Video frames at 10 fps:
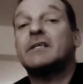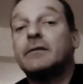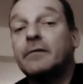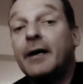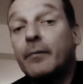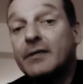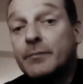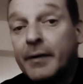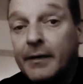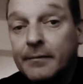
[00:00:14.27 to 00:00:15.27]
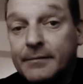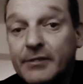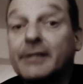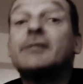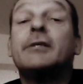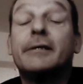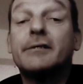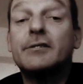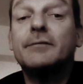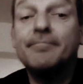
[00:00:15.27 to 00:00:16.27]
So I was about 6
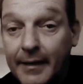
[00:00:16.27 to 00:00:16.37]
years,